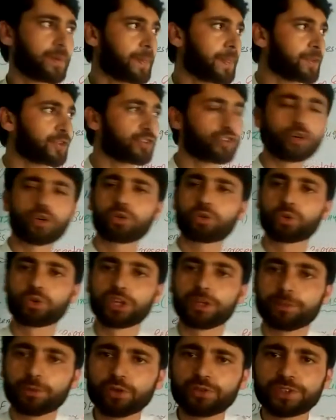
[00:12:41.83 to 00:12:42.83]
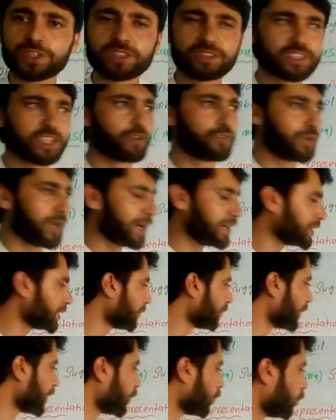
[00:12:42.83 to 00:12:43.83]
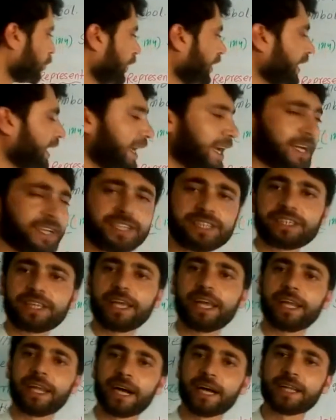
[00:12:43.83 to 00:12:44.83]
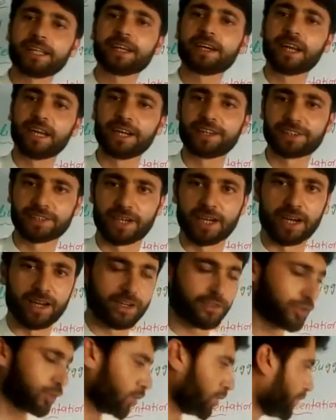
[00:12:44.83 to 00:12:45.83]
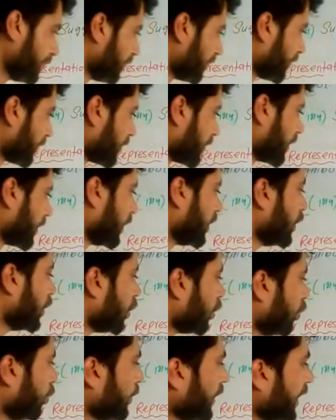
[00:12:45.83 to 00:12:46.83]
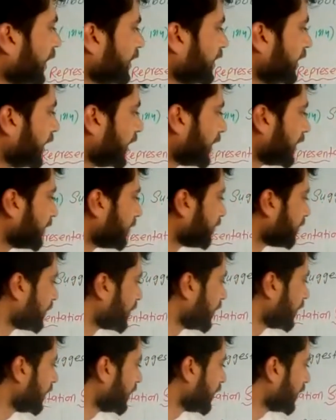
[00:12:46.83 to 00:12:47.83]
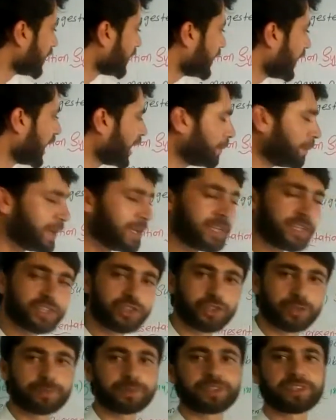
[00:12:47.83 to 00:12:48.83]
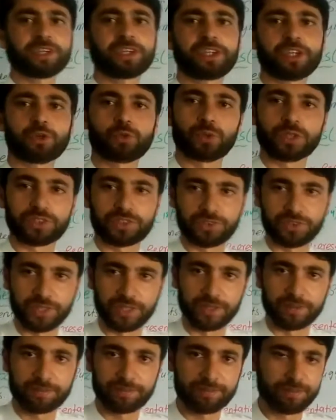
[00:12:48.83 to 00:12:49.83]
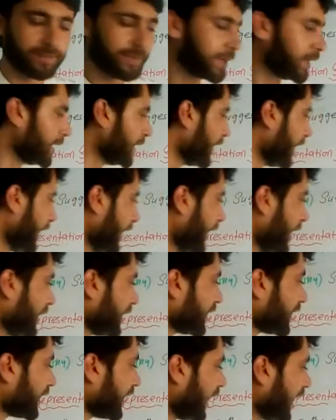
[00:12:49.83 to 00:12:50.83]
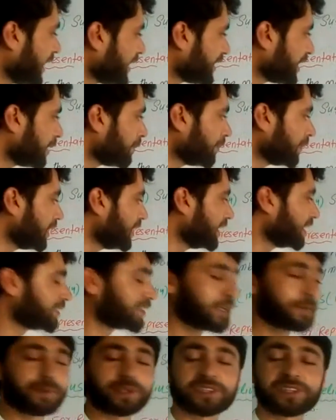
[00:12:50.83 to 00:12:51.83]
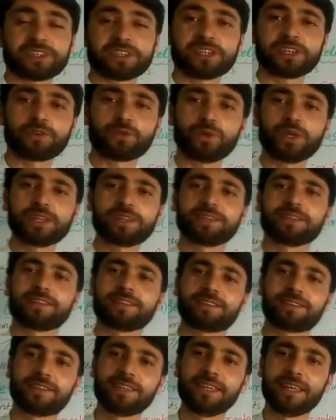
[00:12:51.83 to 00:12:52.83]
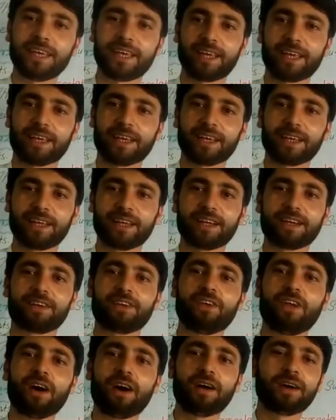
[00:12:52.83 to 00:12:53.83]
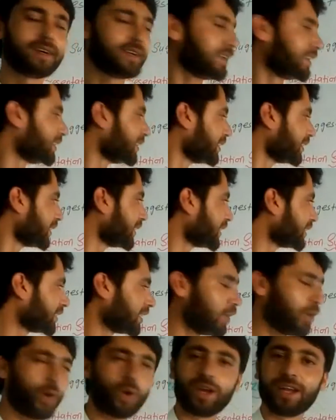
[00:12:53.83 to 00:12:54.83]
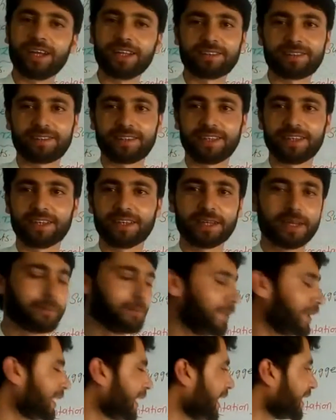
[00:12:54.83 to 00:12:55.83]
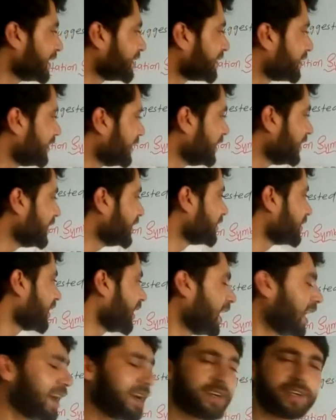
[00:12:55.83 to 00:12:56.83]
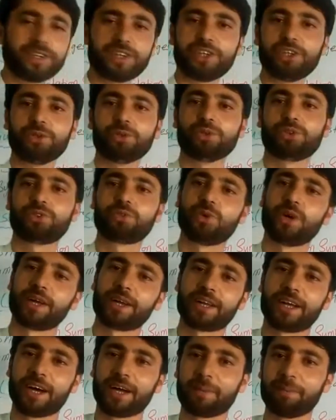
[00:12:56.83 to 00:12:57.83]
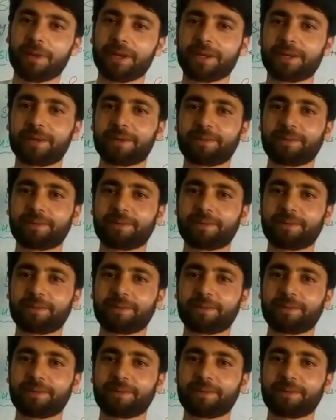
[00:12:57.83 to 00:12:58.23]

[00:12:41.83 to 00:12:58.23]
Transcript: So to remove this defect, we added another letter also. Look at here, carbon is represented with C. And calcium is represented with Ca, not only C, because C is already used for carbon.